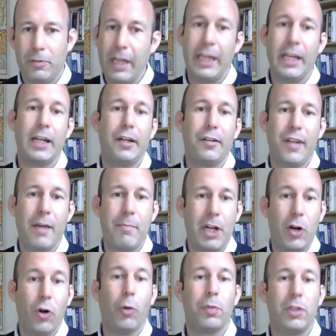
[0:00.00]
taking an exam in
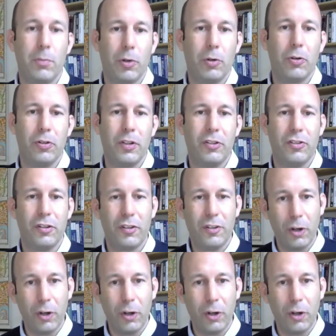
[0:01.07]
an optimal condition.